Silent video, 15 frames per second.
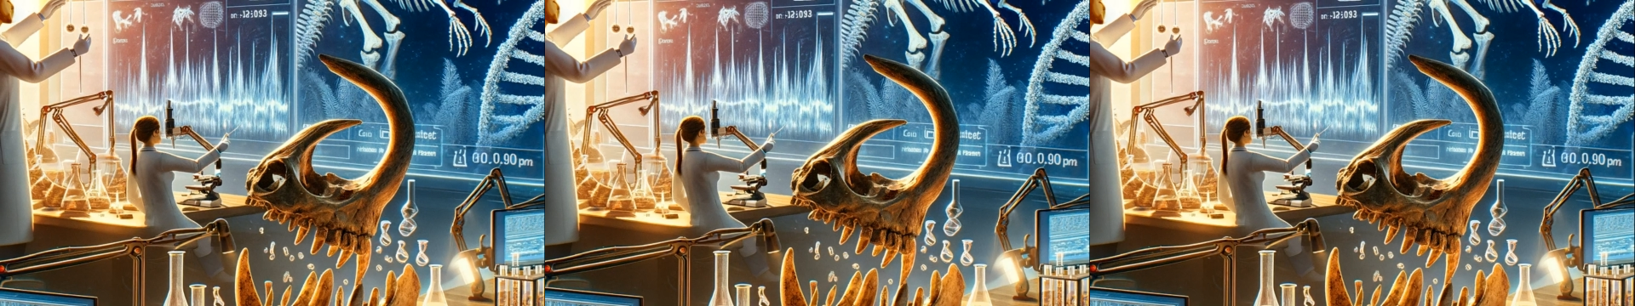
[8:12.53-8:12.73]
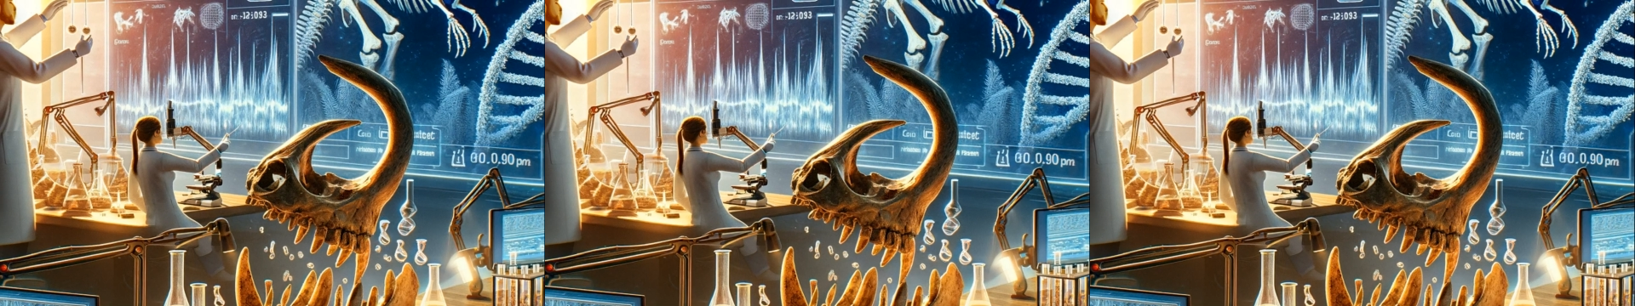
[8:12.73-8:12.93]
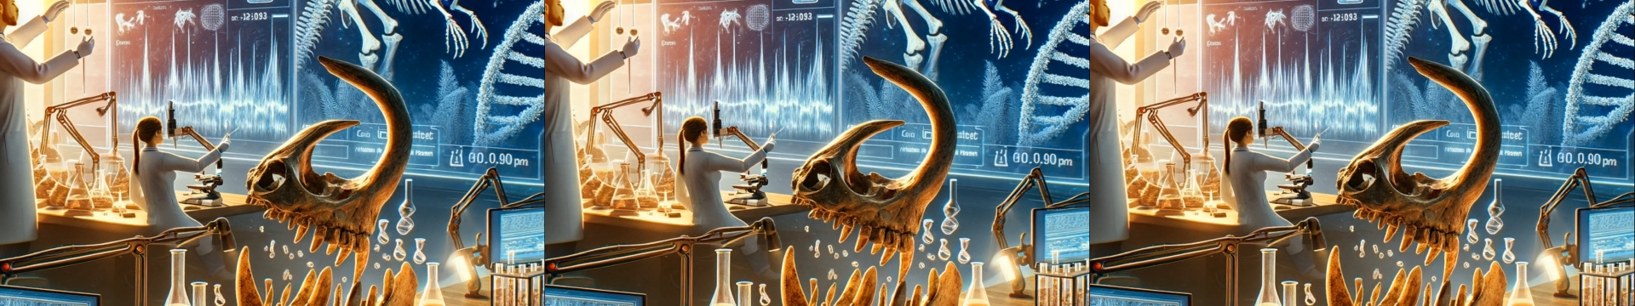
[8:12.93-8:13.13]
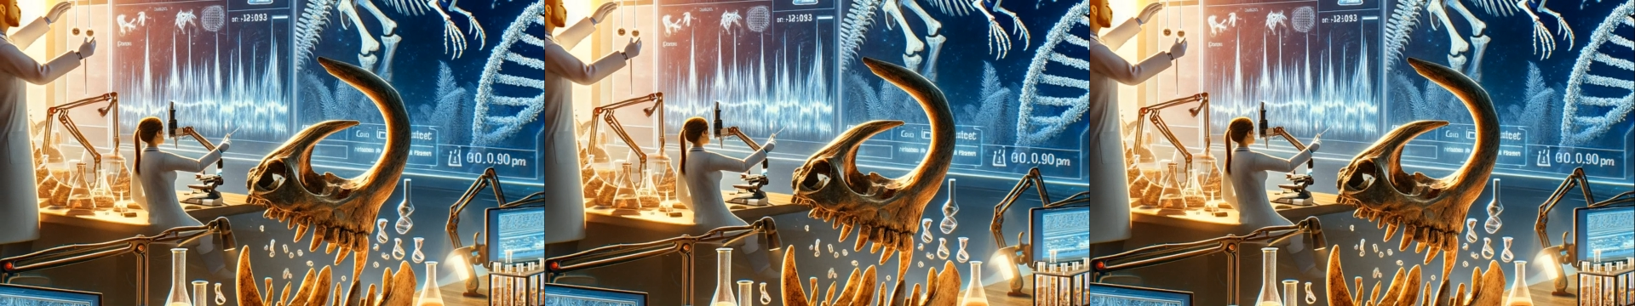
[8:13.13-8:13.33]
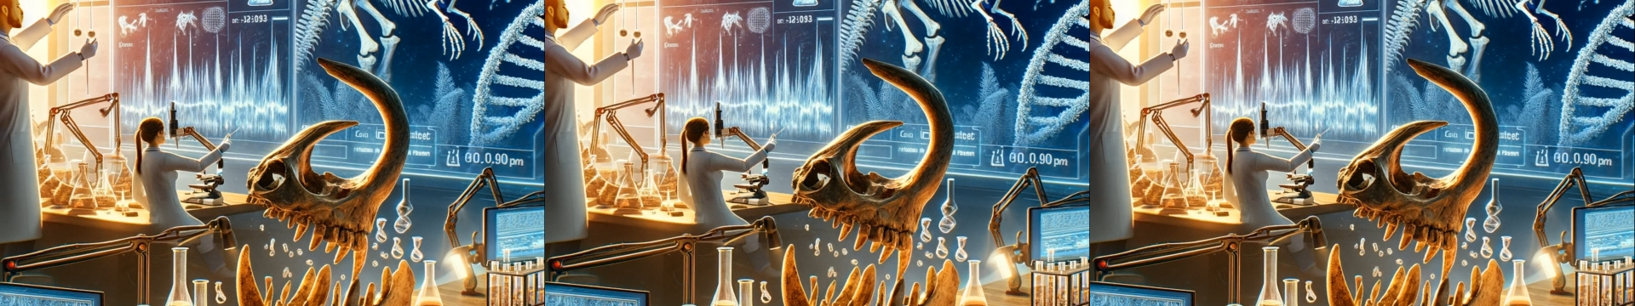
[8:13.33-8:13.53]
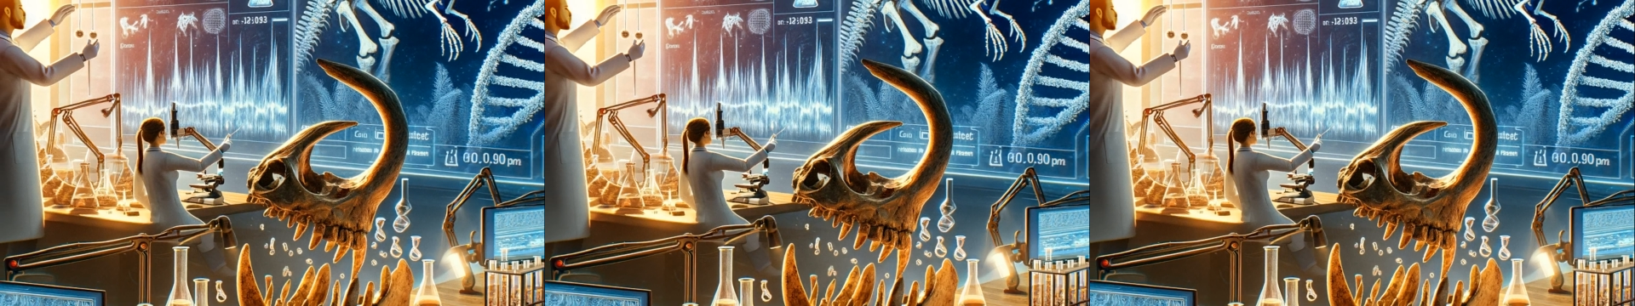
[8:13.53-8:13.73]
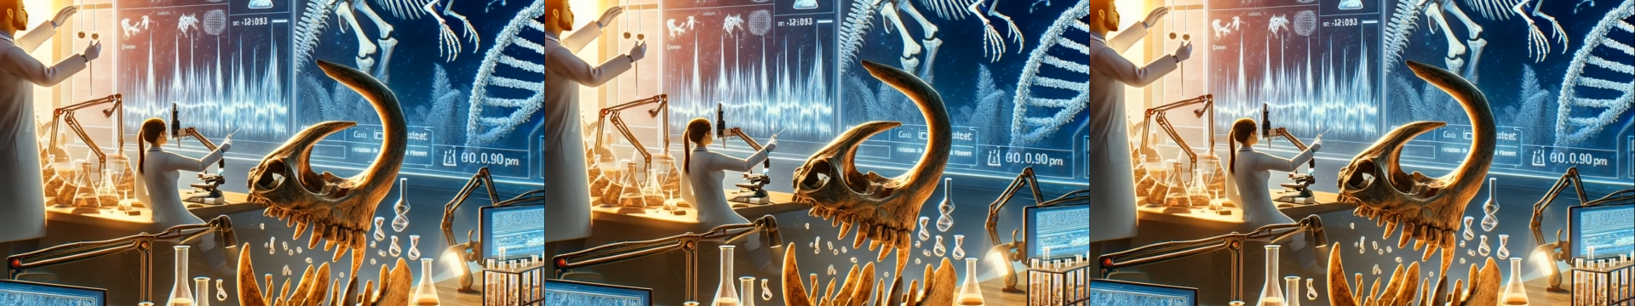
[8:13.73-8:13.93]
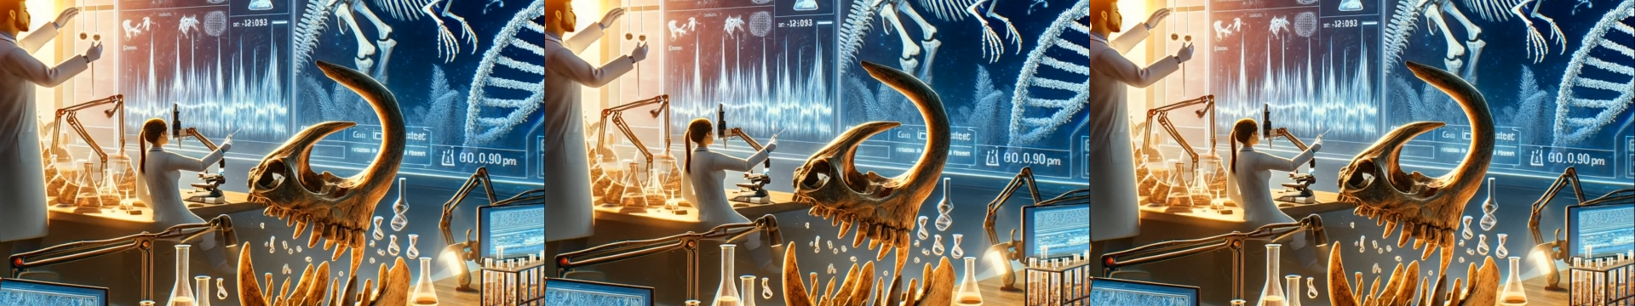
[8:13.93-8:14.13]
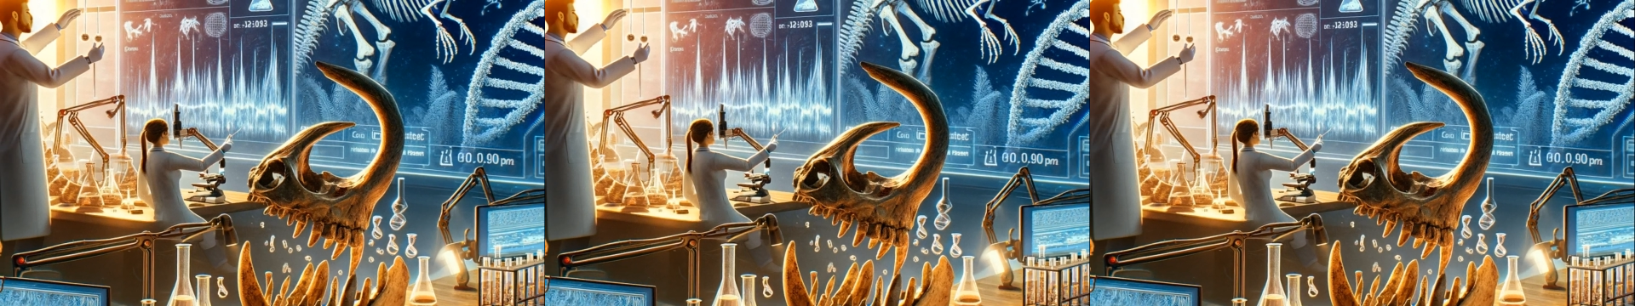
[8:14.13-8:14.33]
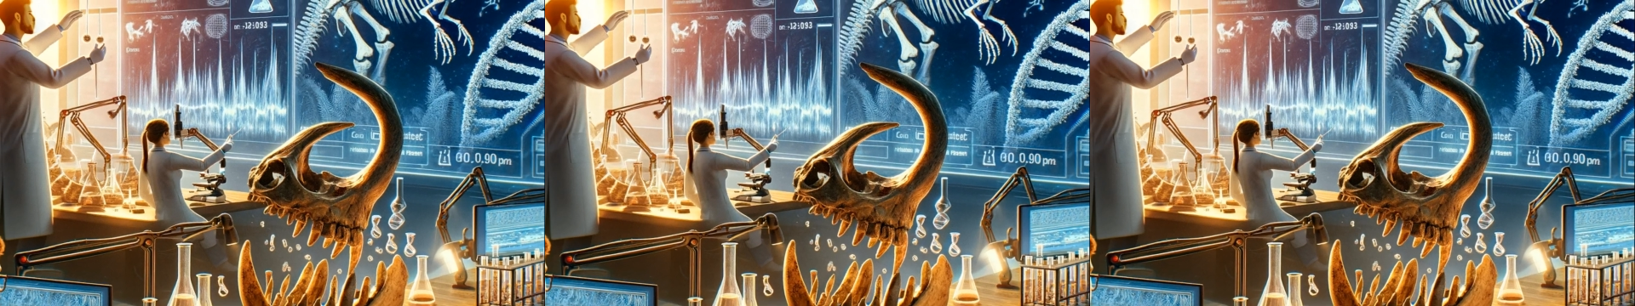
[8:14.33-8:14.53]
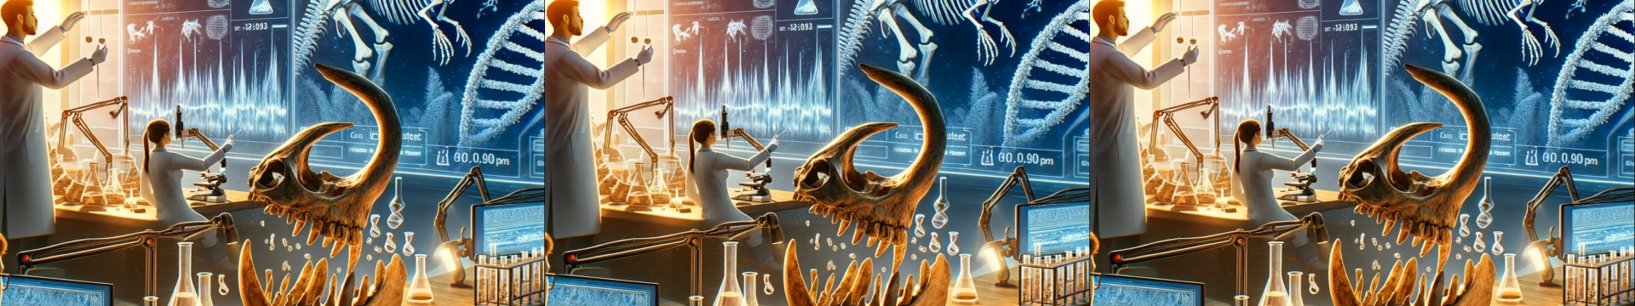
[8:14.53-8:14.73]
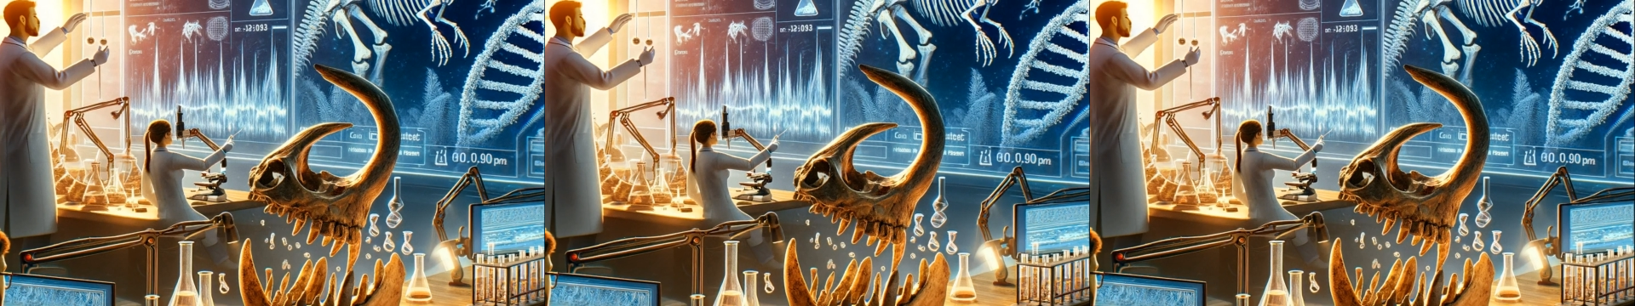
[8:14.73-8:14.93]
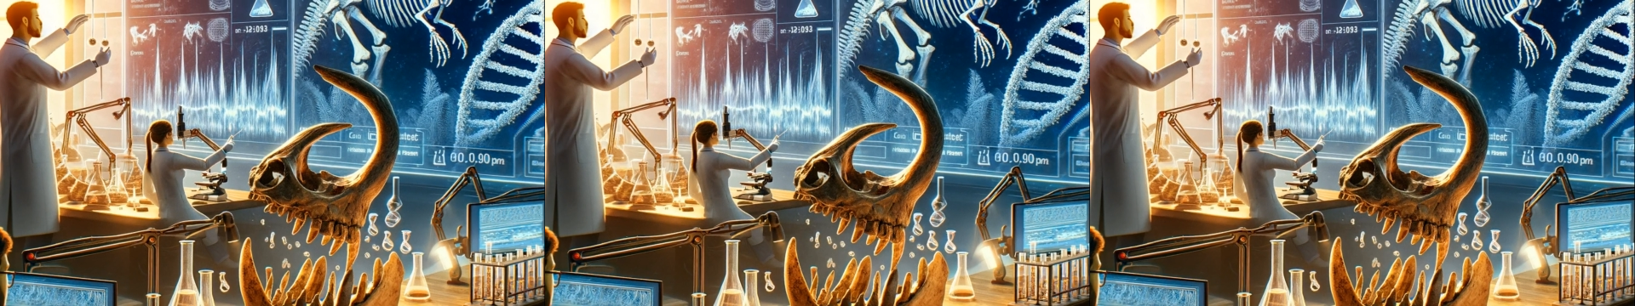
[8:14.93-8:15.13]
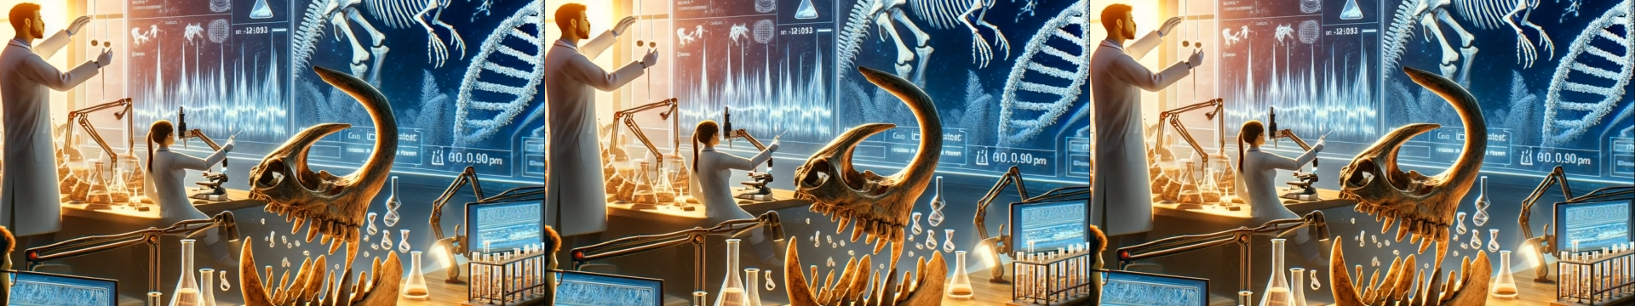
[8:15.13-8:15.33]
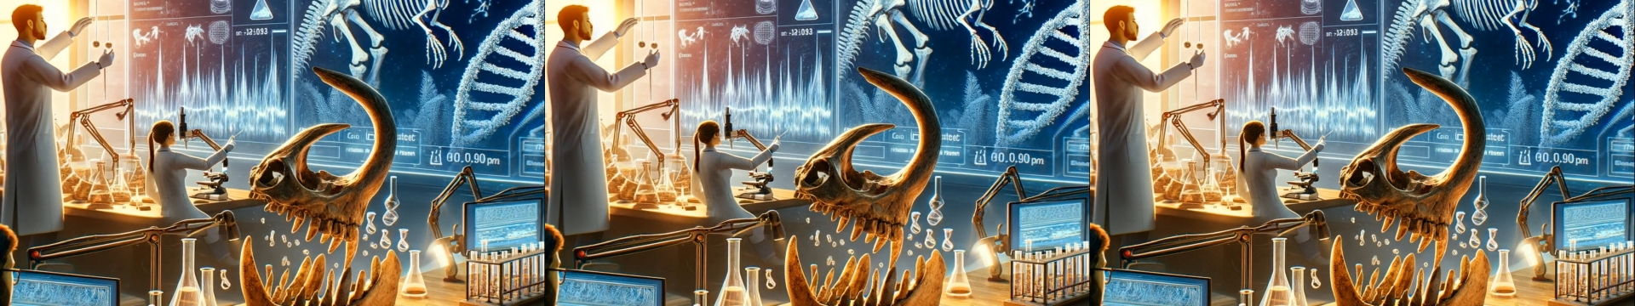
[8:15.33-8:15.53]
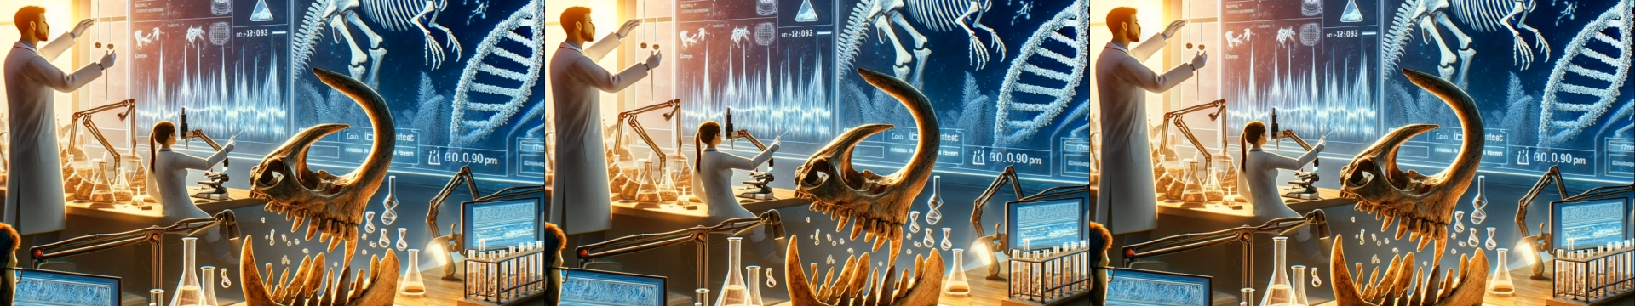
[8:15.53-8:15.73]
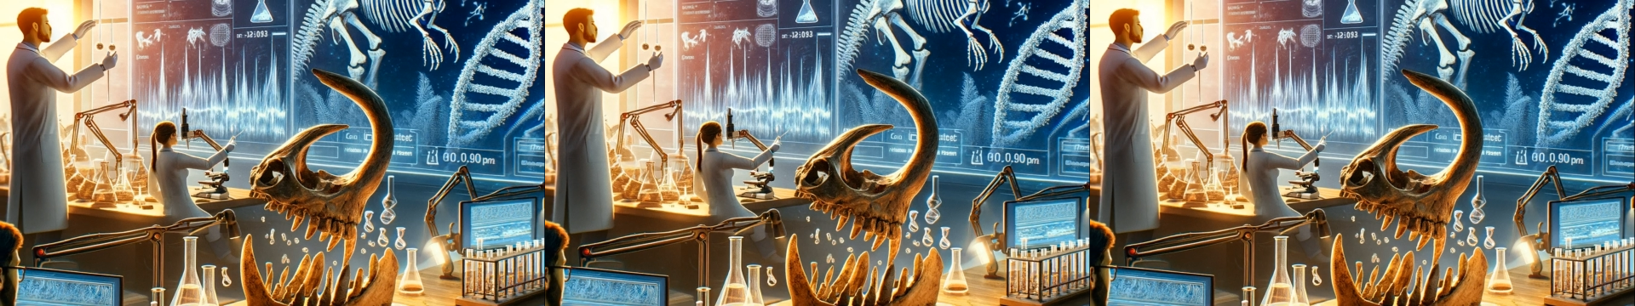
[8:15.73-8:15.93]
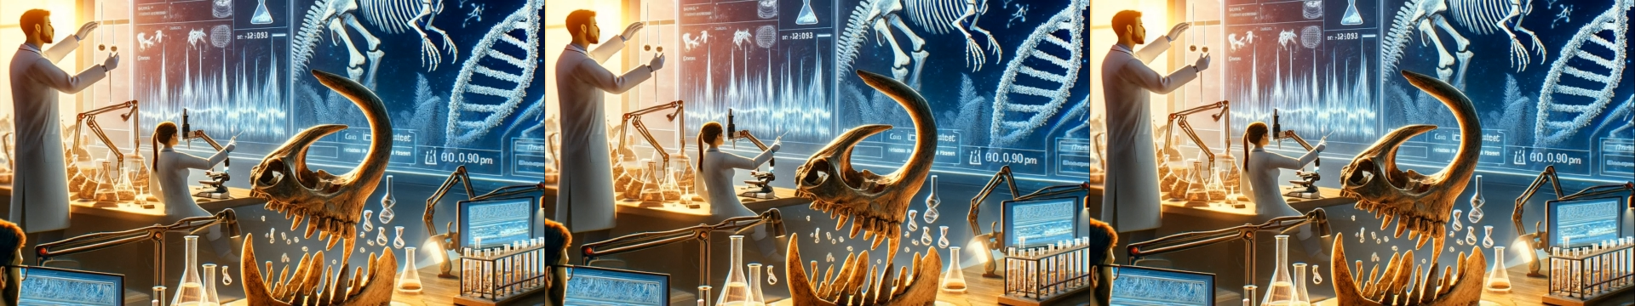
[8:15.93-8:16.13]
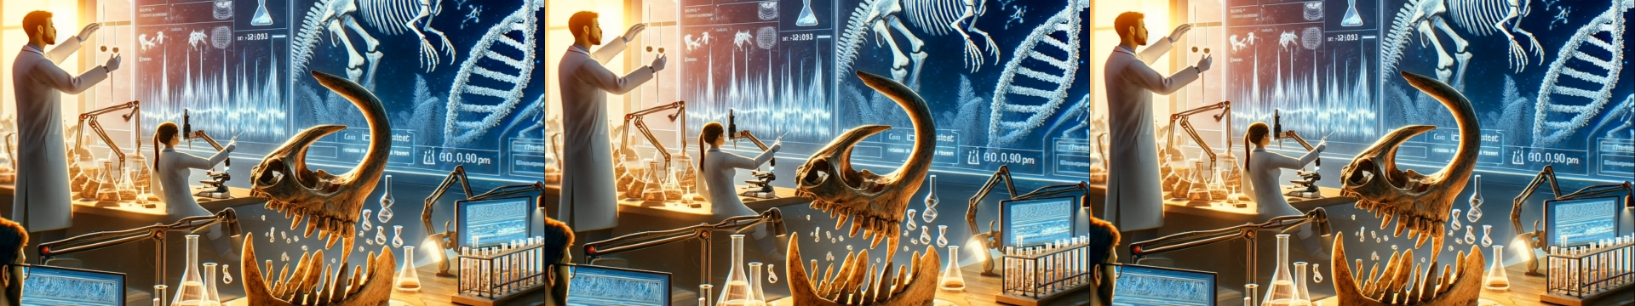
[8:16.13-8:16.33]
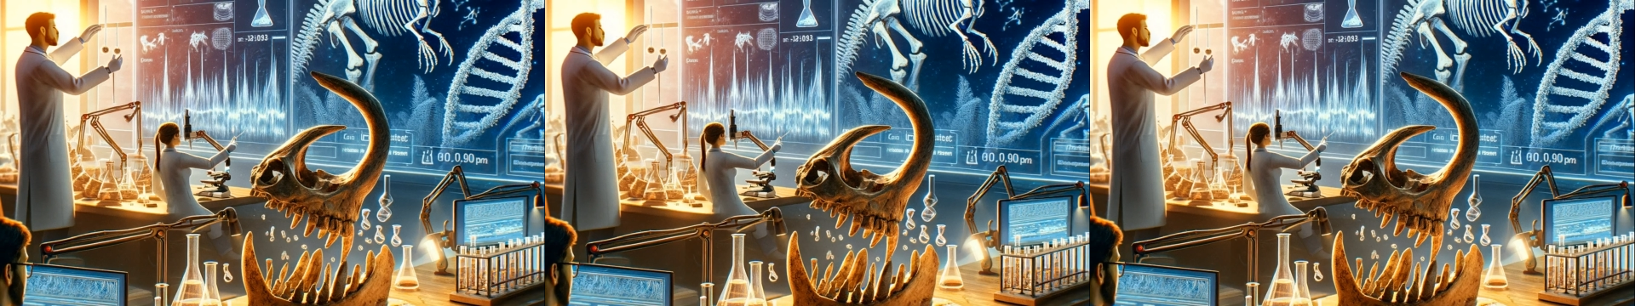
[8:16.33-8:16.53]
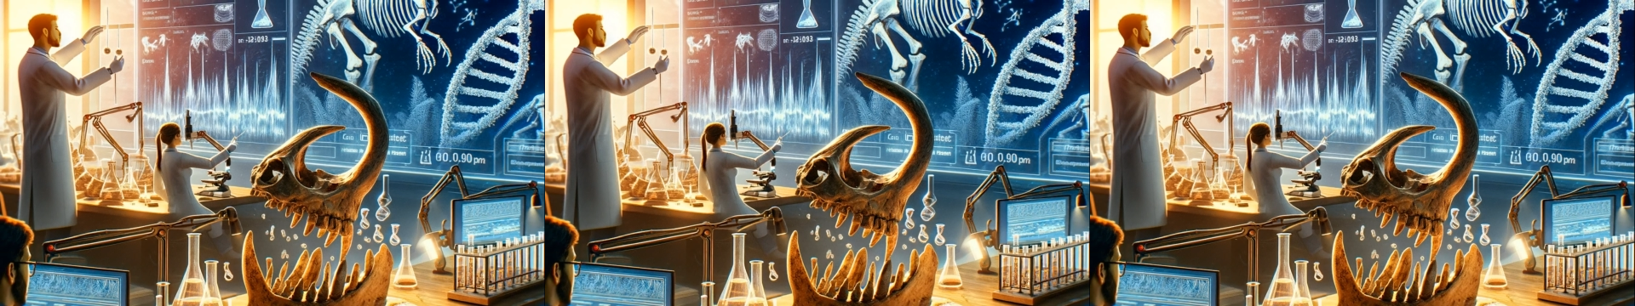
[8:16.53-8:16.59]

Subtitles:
(no speaker visible)